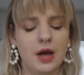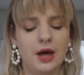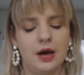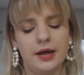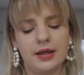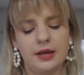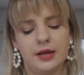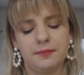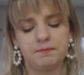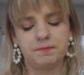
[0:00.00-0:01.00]

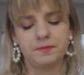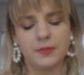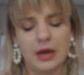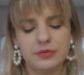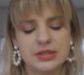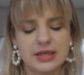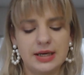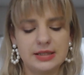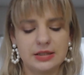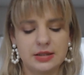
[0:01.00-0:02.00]
I I would
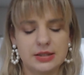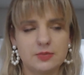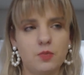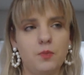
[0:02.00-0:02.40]
say that it's